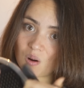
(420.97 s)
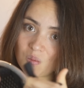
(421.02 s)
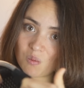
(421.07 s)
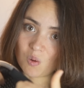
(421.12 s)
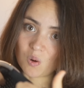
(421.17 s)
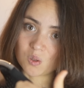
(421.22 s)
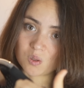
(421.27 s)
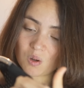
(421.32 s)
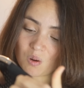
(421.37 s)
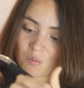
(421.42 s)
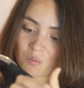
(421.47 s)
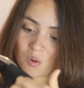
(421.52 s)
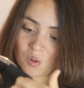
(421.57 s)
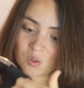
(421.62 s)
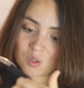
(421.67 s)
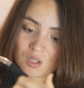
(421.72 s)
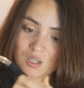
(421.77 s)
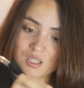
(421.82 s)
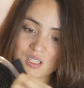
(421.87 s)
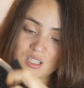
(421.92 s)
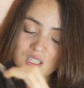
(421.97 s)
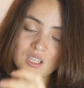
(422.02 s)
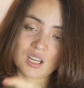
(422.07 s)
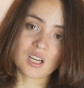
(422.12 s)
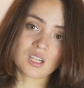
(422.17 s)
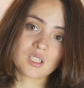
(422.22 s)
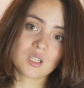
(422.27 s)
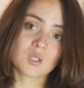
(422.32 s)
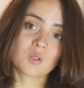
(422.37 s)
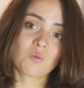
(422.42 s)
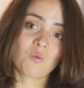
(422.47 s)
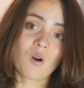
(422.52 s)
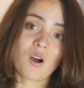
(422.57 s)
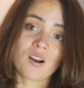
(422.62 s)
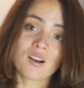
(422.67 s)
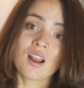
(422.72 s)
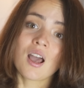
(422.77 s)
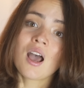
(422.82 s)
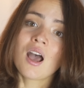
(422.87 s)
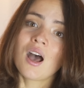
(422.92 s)
water bottle inside this
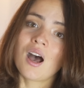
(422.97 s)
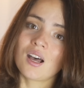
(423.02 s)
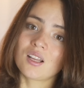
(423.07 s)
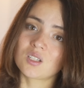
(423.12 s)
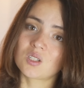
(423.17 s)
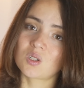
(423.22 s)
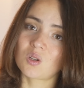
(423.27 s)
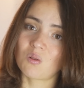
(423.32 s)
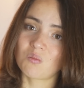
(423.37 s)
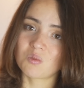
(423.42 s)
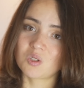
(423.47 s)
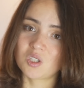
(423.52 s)
one and some